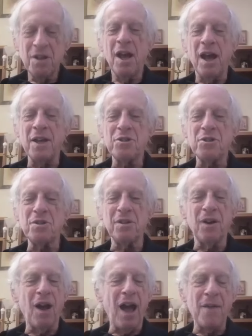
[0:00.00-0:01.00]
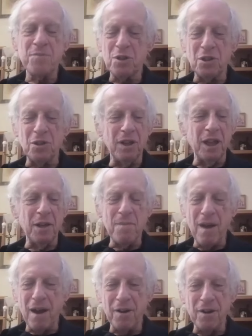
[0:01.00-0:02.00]
I still absolutely
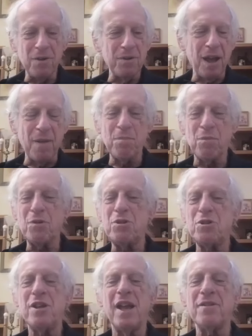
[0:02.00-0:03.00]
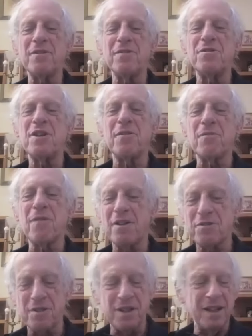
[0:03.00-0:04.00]
admire you and I appreciate your
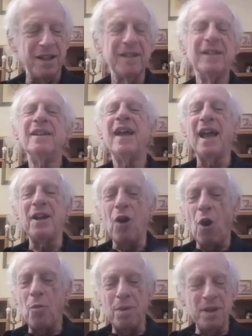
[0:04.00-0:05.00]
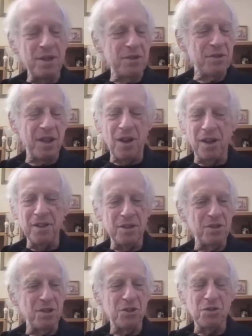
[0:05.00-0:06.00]
generosity and openness on all
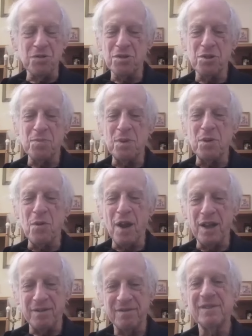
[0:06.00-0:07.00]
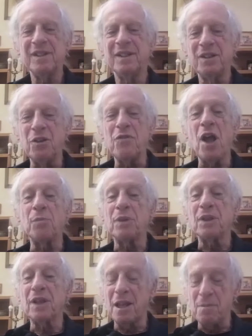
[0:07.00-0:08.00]
these issues. It's been great. You've Love helped
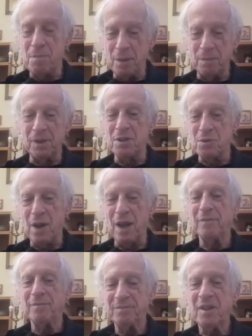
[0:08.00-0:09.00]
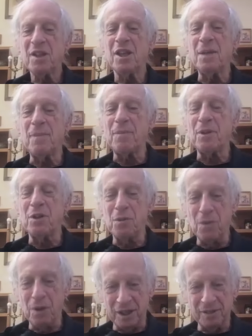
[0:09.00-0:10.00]
it. a lot of people this way. Keep up the good
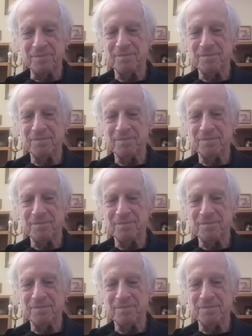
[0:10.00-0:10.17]
work.